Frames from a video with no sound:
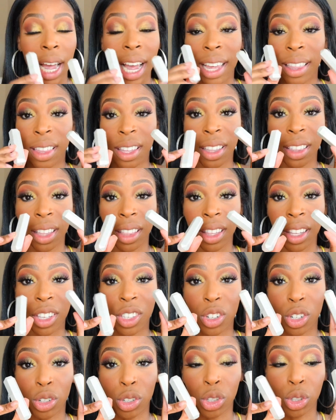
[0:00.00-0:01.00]
I think that these
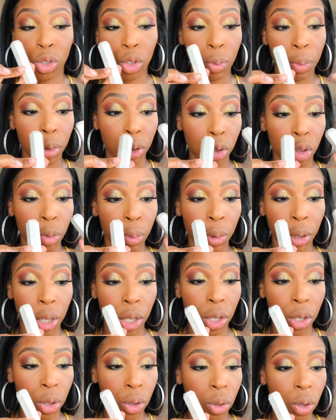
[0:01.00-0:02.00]
are super, super
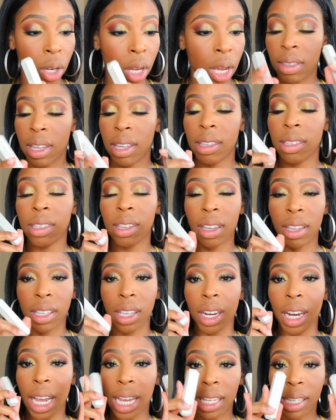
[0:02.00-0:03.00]
cute. This is
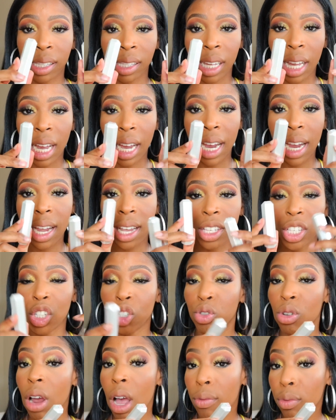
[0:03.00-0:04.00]
a nice size,
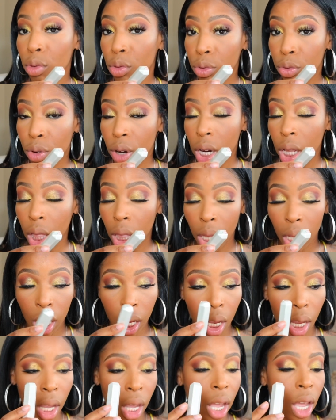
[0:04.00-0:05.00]
travel
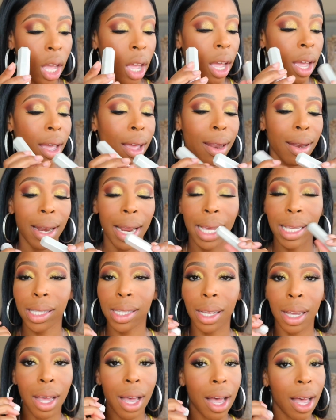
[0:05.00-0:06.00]
friendly, nice
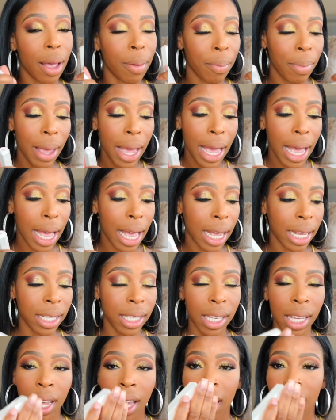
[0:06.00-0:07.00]
and
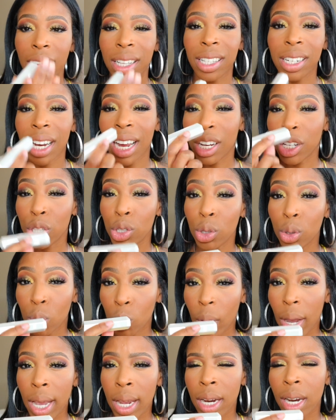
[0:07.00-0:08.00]
compact. It's not too
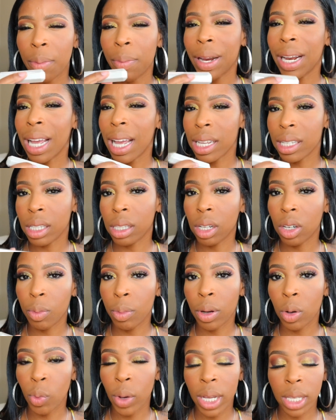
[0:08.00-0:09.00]
weighted, but it has a little
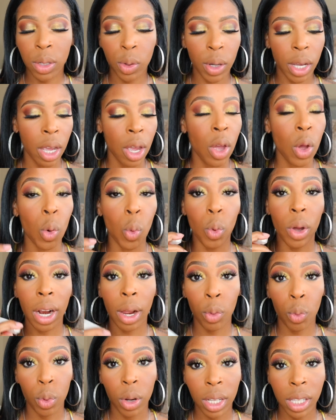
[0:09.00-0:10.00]
bit of weight to it. What
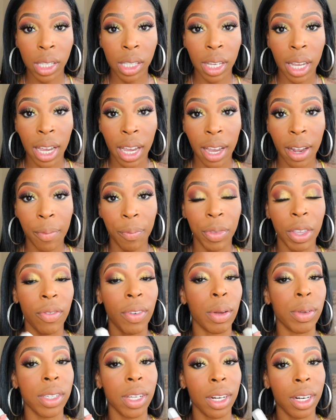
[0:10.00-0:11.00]
I would say, if
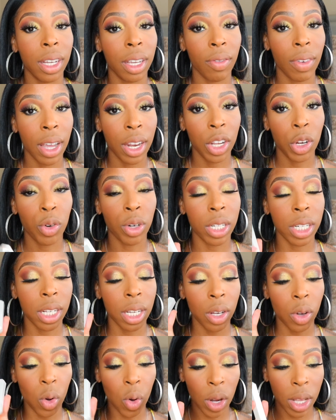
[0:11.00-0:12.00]
I was gonna give any
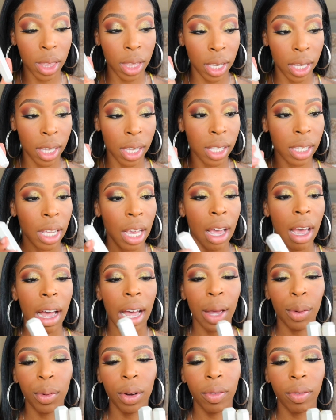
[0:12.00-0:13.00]
critique on these,
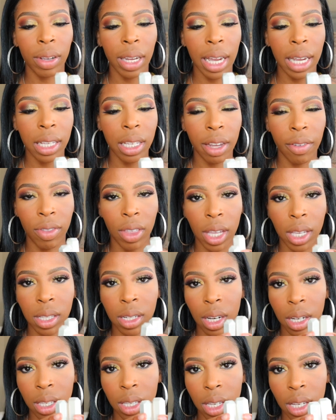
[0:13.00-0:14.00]
I would have liked if they
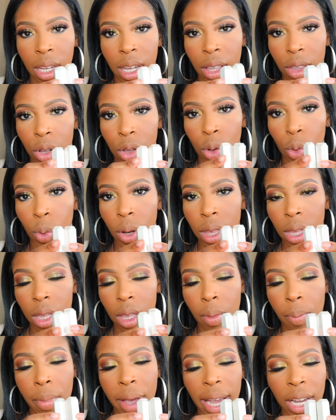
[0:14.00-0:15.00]
stuck together the way that
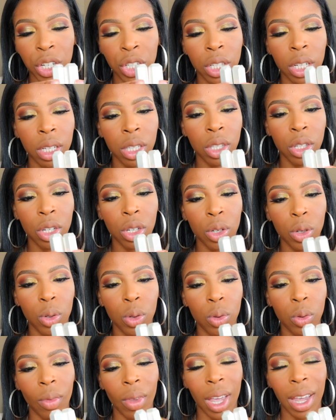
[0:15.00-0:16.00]
the matchsticks
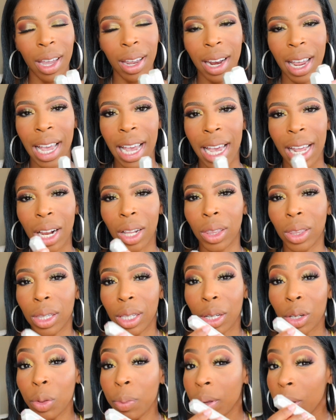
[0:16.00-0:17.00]
do and had a
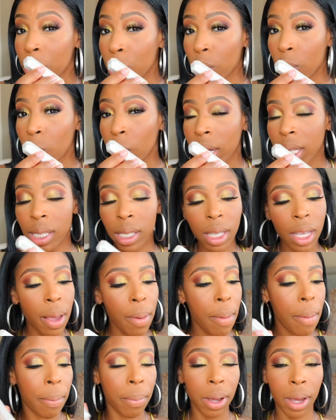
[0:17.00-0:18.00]
little bit more weight to
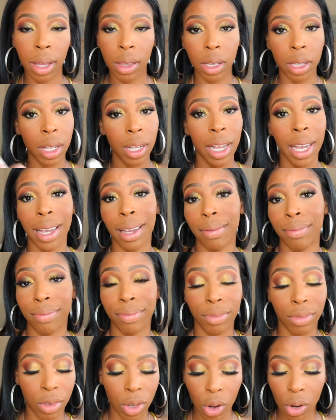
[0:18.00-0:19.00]
them. But other than that,
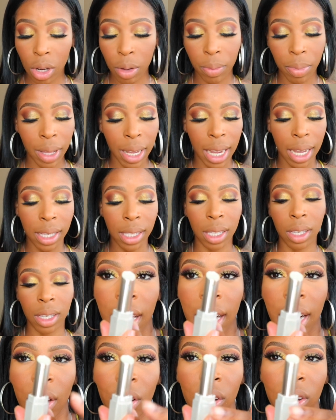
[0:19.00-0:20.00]
no complaints.
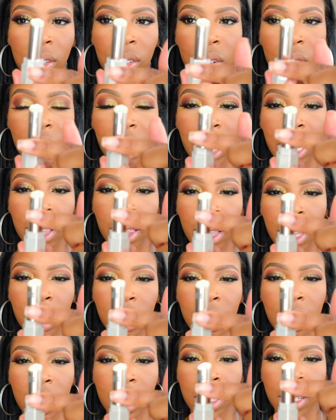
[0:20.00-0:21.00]
I also like
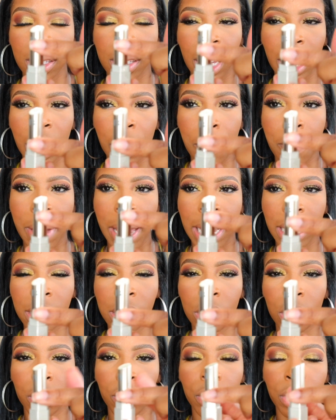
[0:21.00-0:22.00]
that this is like a matte
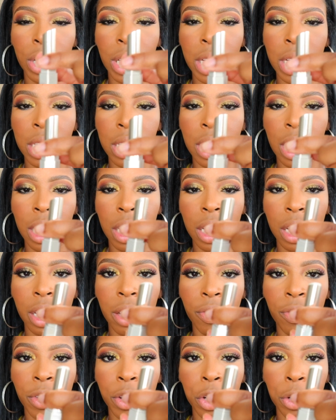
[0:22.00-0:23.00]
silver and it's not gonna
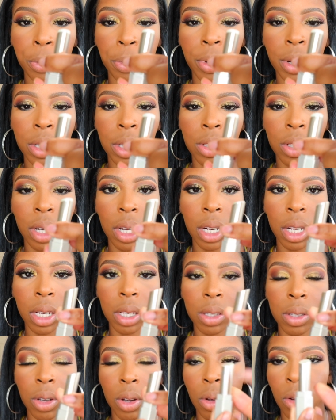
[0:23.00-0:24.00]
get fingerprints on it.
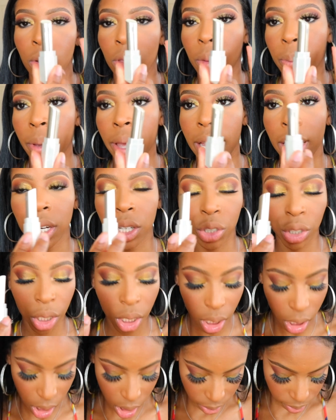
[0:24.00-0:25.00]
So the
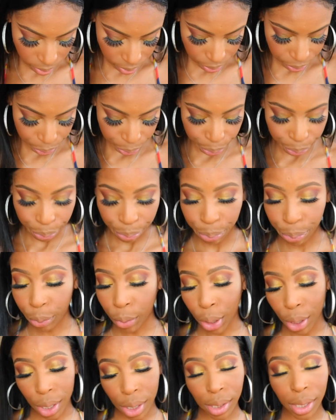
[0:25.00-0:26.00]
packaging,
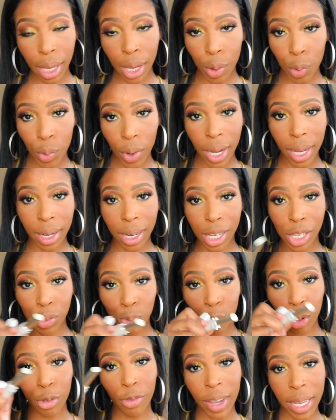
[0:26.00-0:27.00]
it's A1. It's
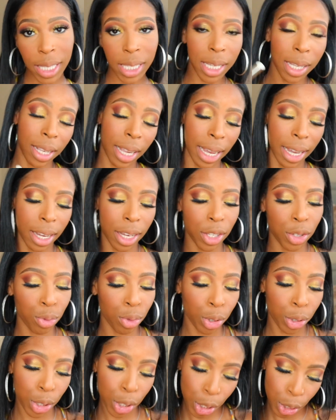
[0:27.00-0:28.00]
real Fenty-like, it's
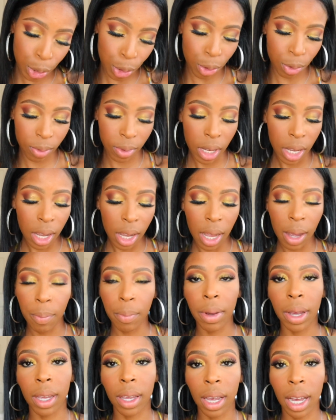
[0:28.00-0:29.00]
real cute.
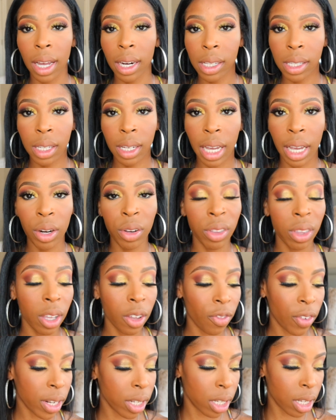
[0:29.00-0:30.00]
But honestly, I don't
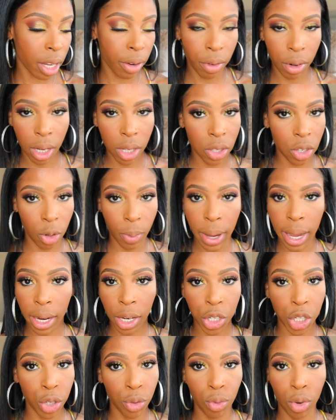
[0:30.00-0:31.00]
think Fenty ever gets their
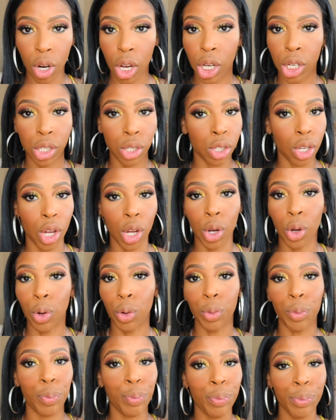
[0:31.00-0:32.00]
packaging wrong.
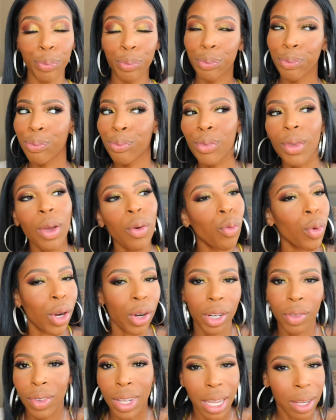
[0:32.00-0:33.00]
So we
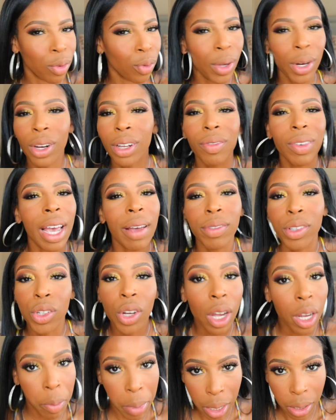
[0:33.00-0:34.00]
don't even have to
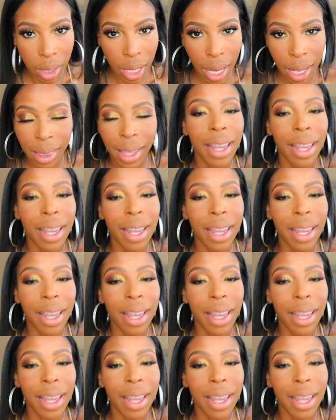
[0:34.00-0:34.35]
talk about that.